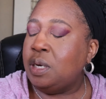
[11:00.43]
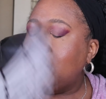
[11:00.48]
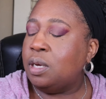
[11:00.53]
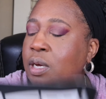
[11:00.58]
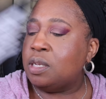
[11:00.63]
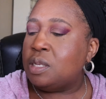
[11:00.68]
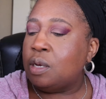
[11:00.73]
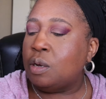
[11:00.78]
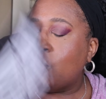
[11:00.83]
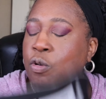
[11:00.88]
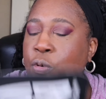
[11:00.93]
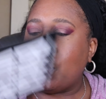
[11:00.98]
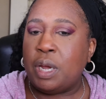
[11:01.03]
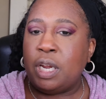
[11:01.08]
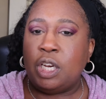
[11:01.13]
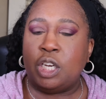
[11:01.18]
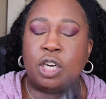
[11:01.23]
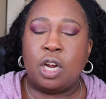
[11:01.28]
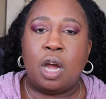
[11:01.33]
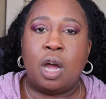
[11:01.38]
does a
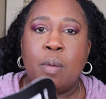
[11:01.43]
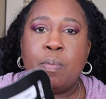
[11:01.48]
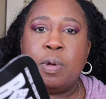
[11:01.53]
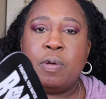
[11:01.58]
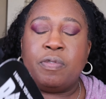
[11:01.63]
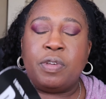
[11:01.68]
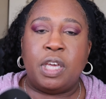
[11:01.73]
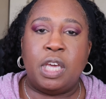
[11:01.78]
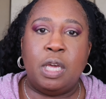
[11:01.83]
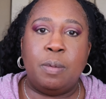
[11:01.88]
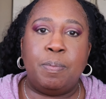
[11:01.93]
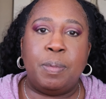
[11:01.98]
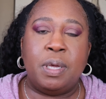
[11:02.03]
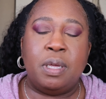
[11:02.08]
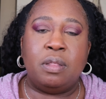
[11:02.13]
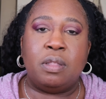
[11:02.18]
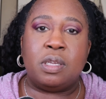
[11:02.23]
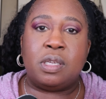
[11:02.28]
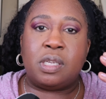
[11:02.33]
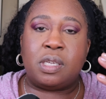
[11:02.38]
great job of
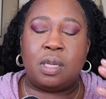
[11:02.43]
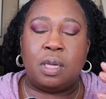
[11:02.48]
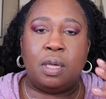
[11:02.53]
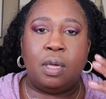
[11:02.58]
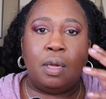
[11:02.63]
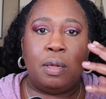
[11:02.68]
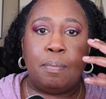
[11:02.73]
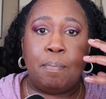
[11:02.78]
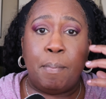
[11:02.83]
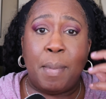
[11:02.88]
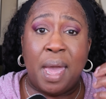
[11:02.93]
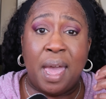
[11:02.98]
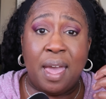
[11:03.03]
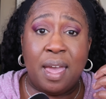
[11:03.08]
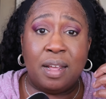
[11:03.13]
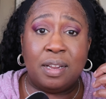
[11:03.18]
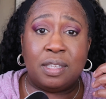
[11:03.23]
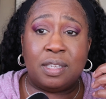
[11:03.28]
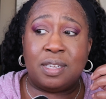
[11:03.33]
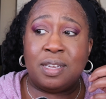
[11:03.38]
keeping the skin
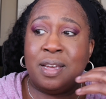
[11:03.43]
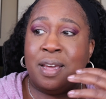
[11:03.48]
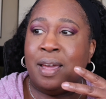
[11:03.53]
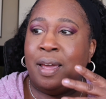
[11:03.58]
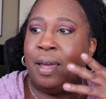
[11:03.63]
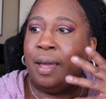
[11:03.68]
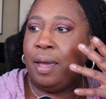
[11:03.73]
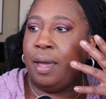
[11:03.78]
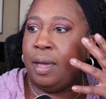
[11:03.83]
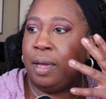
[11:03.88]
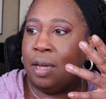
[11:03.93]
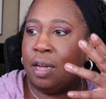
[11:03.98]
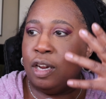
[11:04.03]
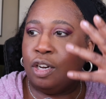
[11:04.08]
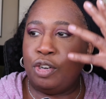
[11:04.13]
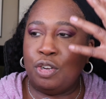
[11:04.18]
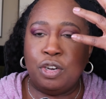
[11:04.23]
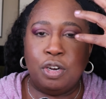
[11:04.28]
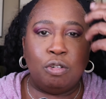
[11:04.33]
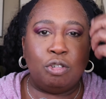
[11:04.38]
matte
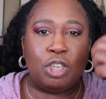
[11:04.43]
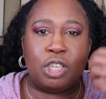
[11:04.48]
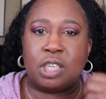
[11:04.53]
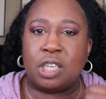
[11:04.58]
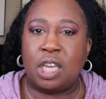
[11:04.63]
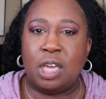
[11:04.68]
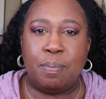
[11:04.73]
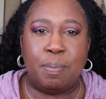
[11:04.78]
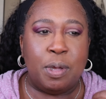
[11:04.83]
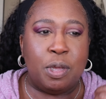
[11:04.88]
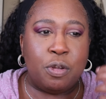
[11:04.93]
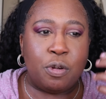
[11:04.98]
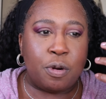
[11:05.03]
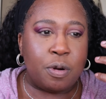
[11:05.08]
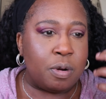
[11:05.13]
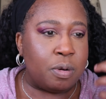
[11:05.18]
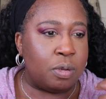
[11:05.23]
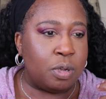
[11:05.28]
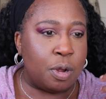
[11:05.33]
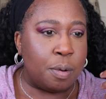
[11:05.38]
and, you know, just keeping
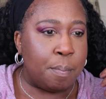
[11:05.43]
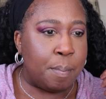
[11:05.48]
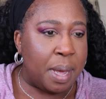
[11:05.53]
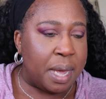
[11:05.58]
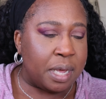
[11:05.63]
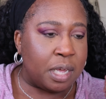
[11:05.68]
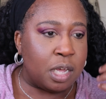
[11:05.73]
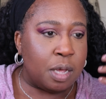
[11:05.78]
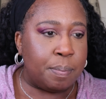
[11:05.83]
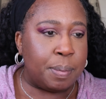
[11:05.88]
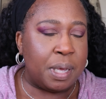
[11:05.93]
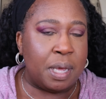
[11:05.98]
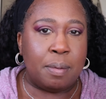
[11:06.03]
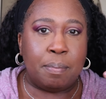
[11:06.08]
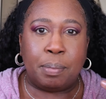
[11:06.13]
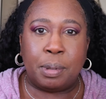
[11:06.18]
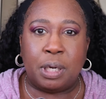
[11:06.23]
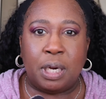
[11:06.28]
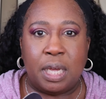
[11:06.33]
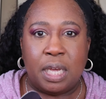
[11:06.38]
your makeup
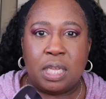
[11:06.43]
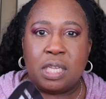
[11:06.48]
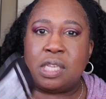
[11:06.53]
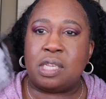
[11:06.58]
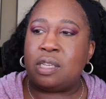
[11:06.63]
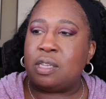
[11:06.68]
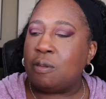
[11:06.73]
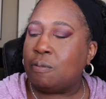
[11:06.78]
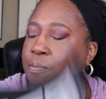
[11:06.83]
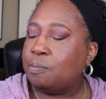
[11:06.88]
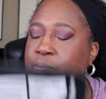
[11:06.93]
in place.